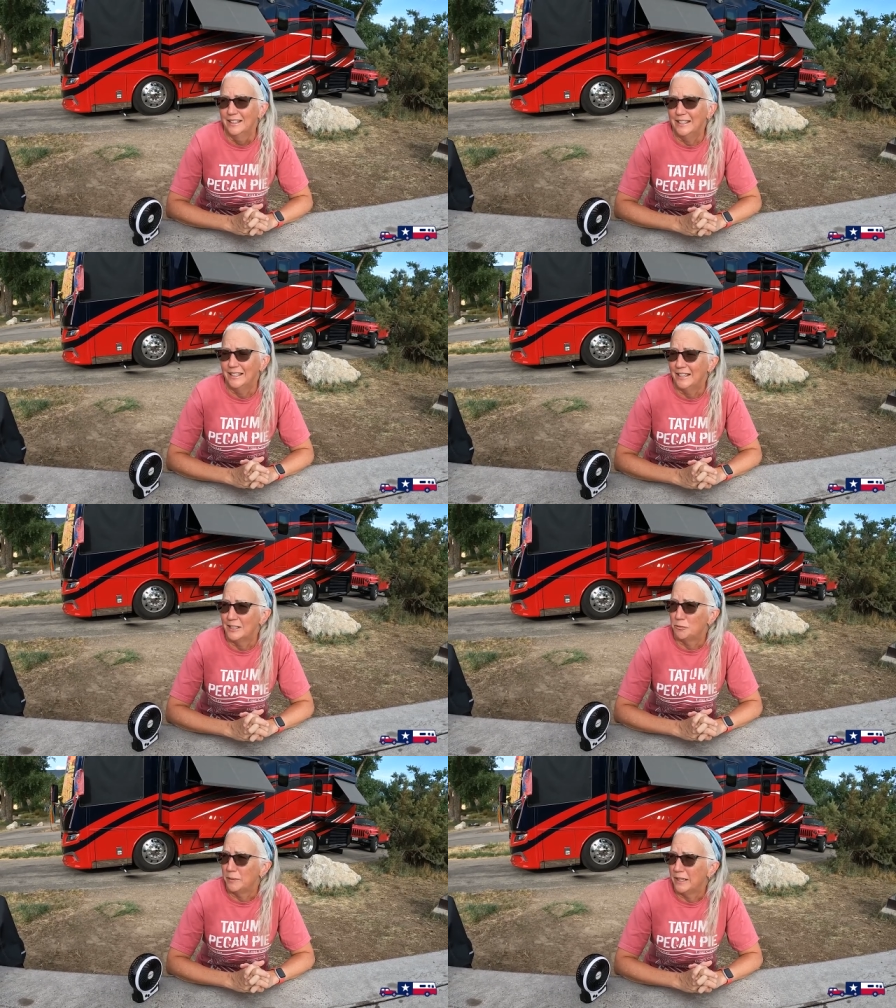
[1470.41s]
It
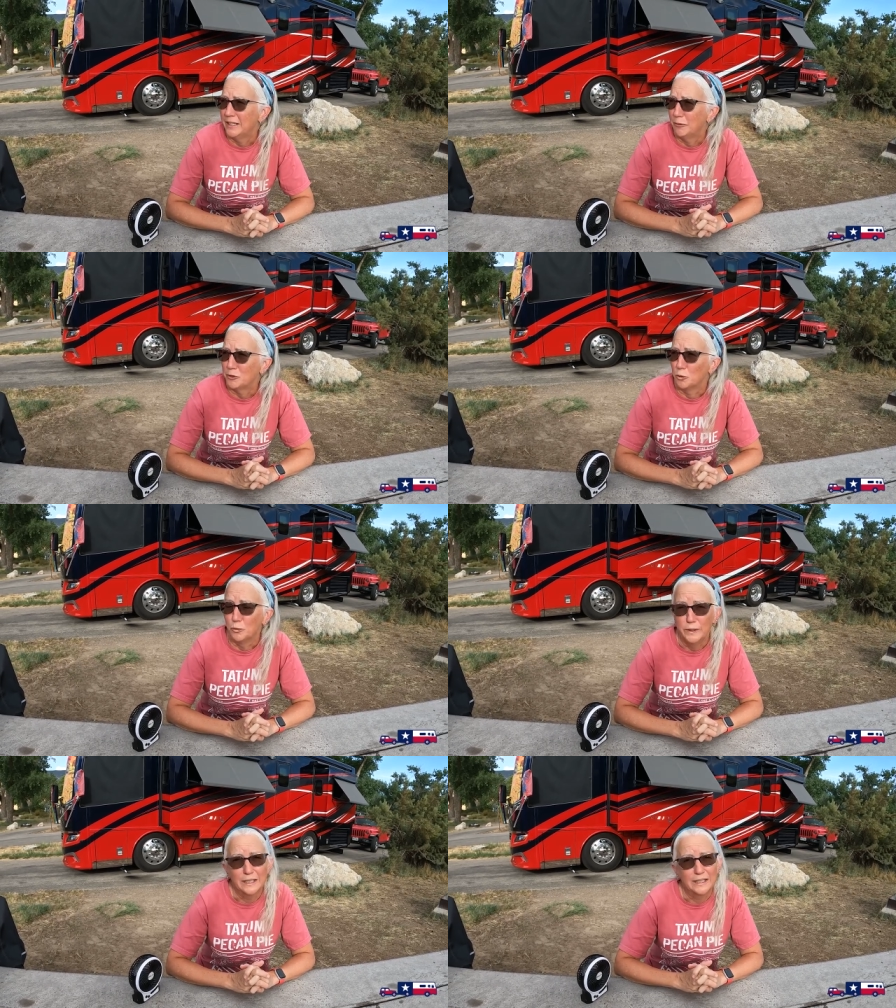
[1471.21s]
has been, it was a
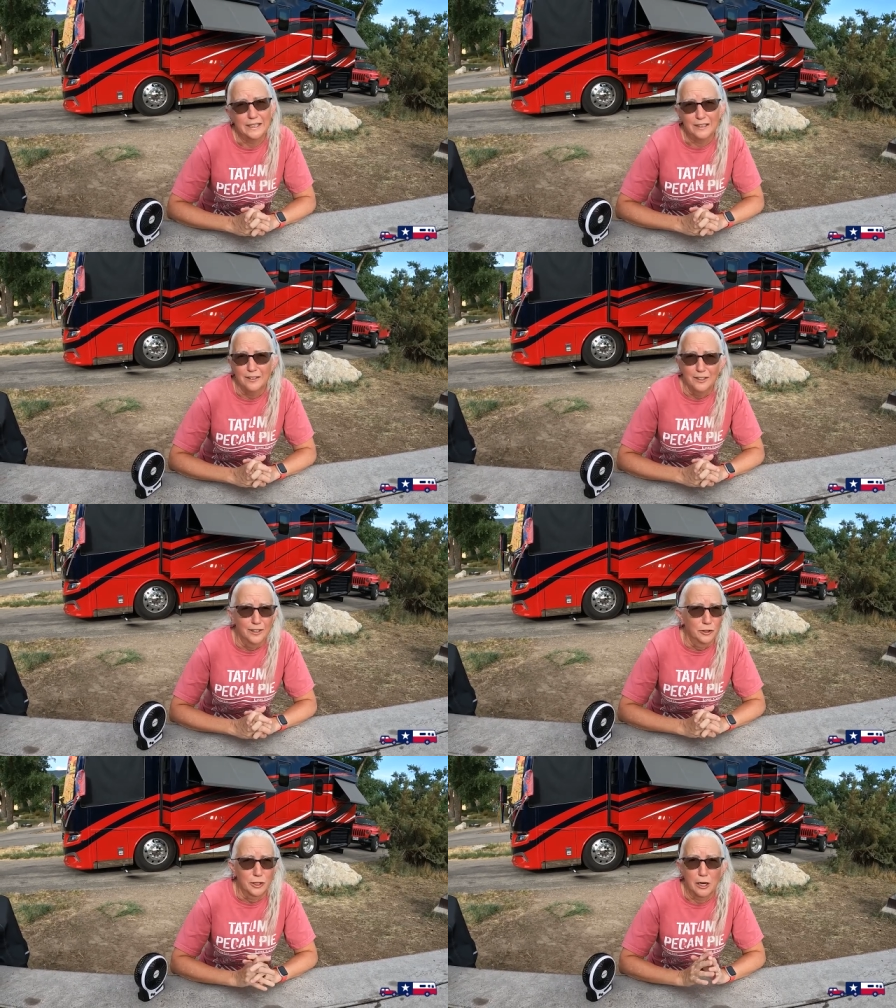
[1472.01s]
really
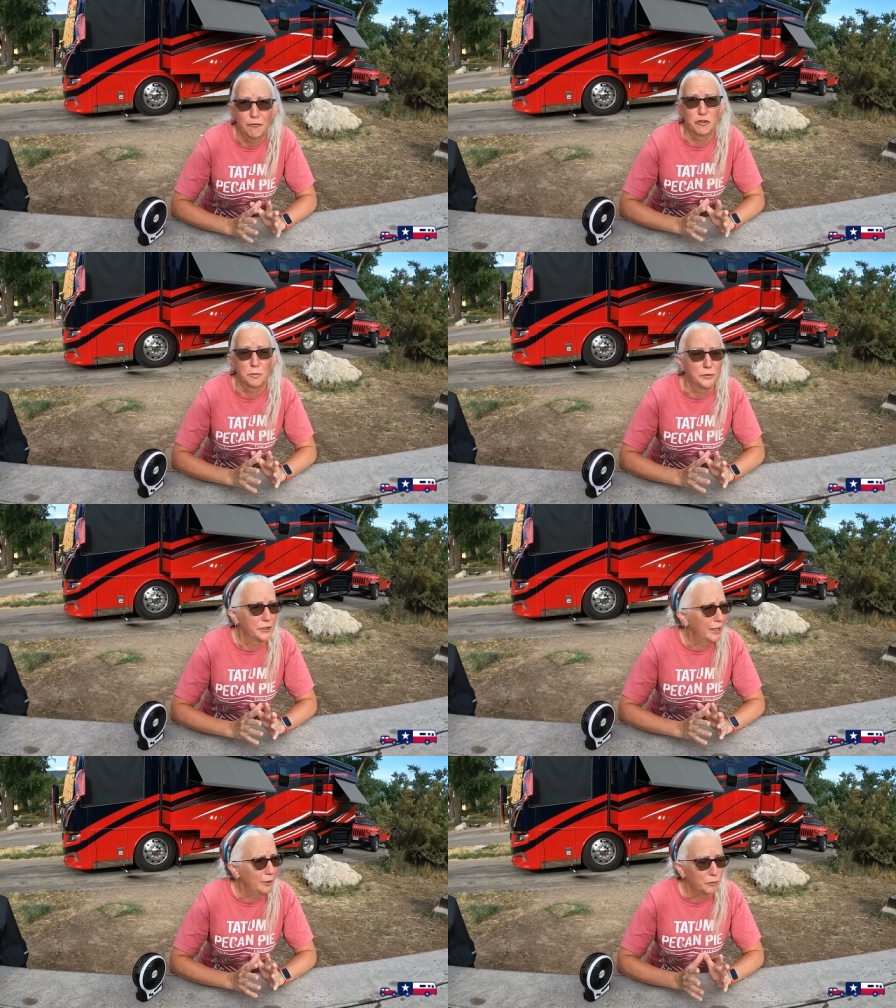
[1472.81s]
comfortable
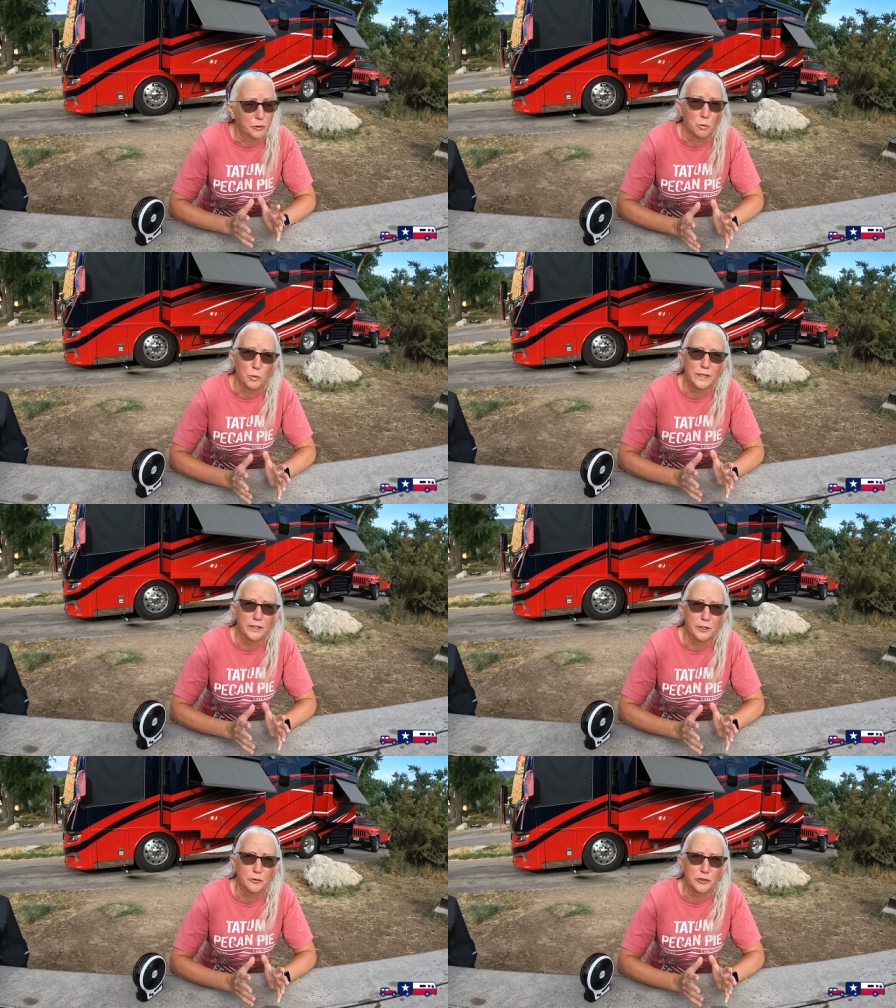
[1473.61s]
night with the
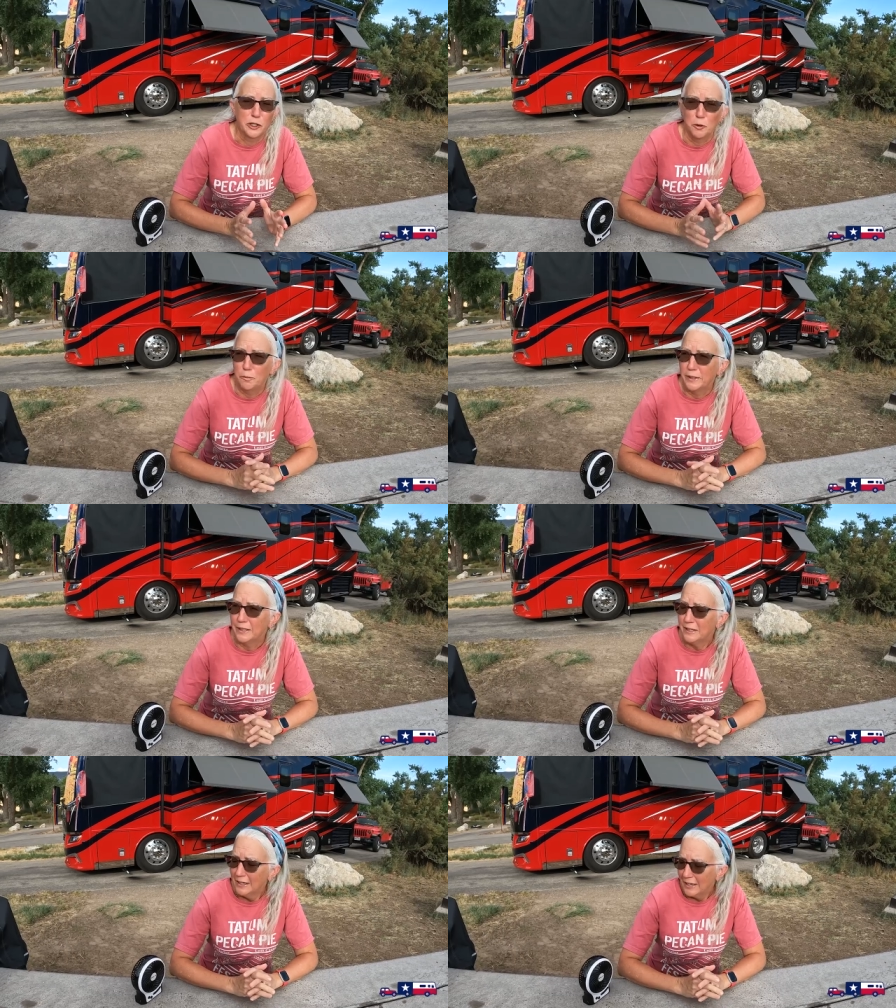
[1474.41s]
windows
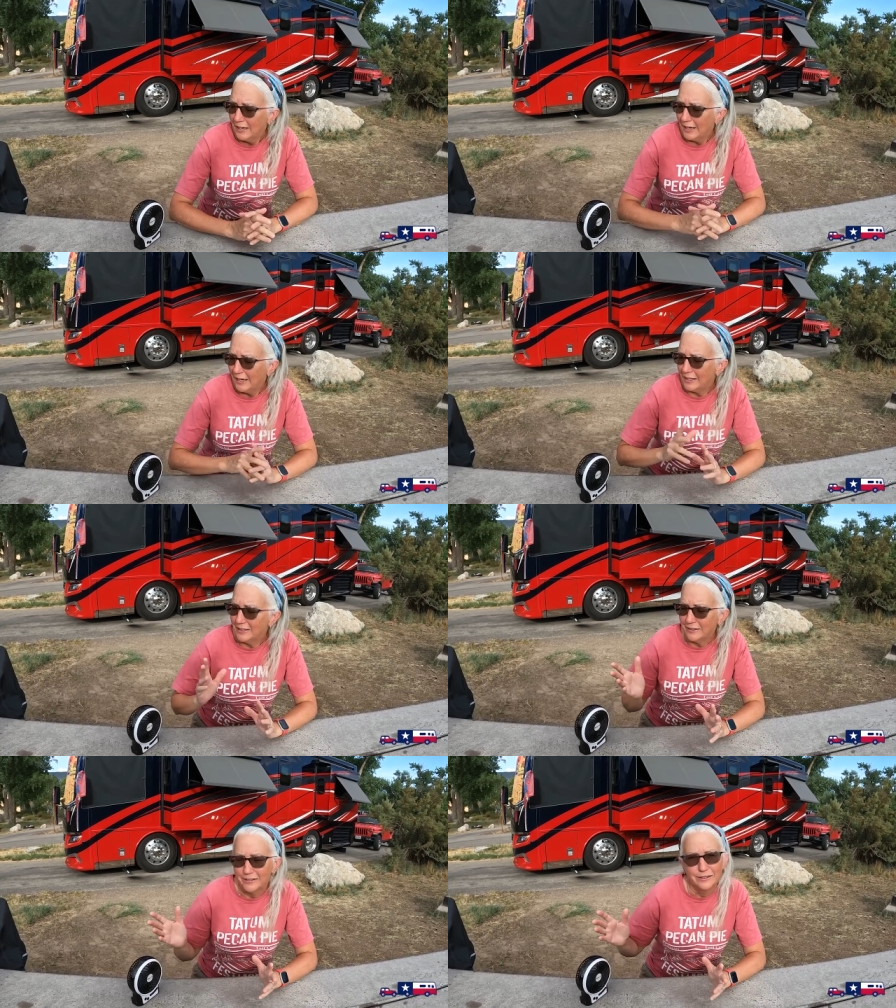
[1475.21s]
open. And